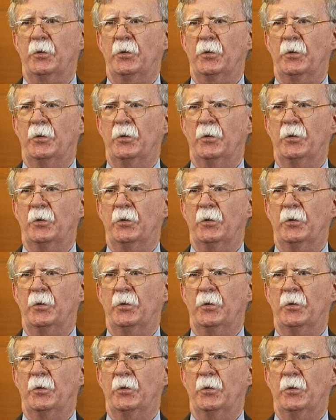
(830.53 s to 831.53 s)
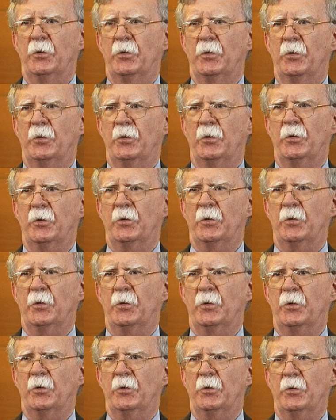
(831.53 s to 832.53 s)

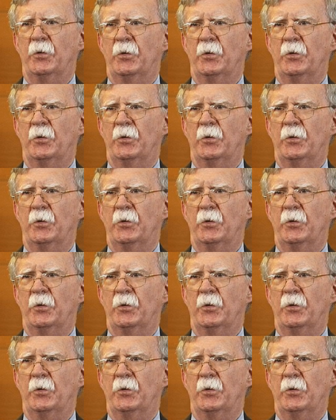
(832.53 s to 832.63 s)
[no speech]